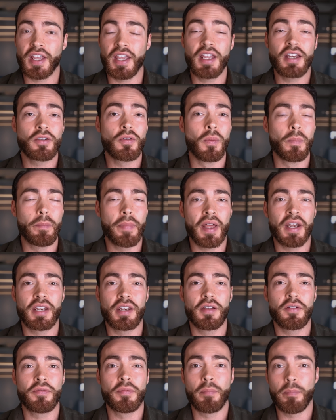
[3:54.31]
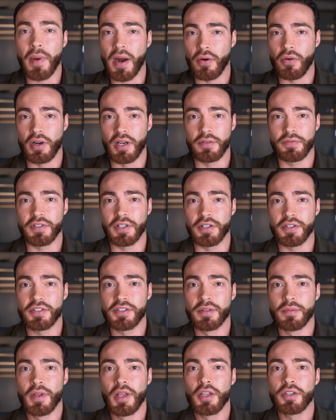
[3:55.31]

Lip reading: in competitive powerlifters.